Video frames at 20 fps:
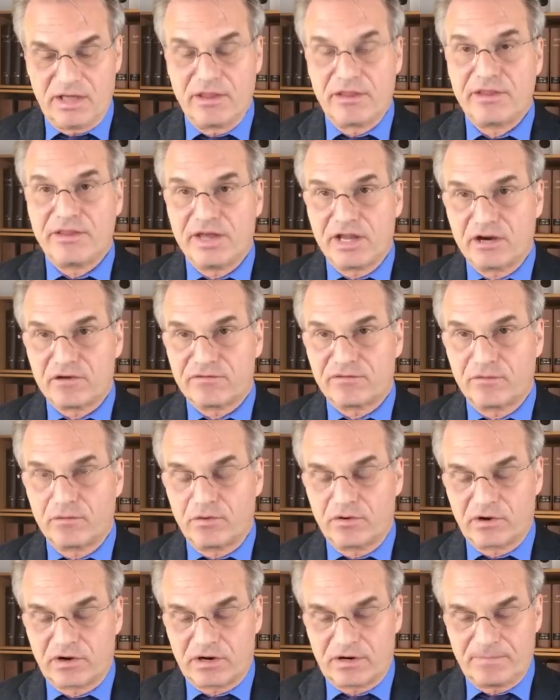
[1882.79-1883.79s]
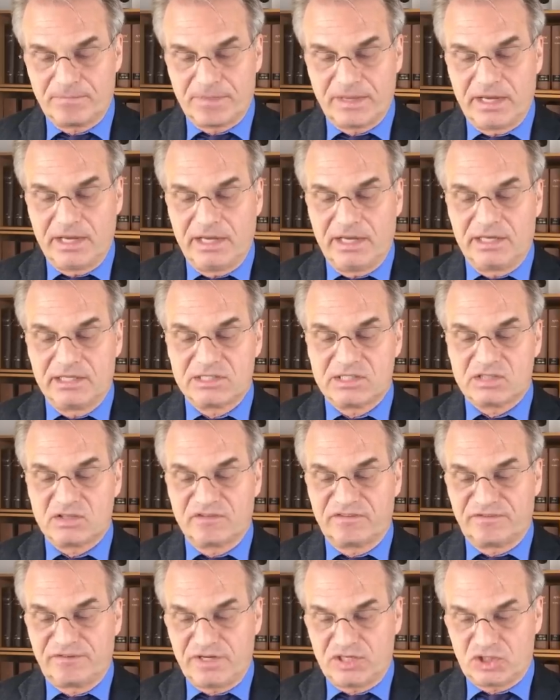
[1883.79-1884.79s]
Therefore, it is
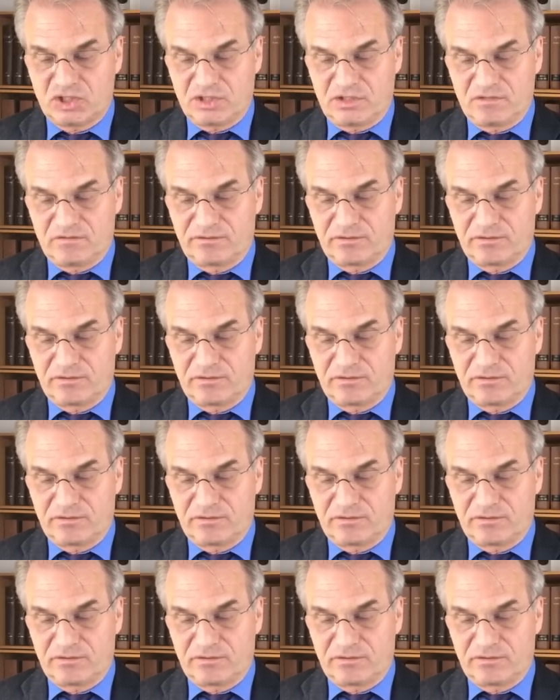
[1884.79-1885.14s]
sufficient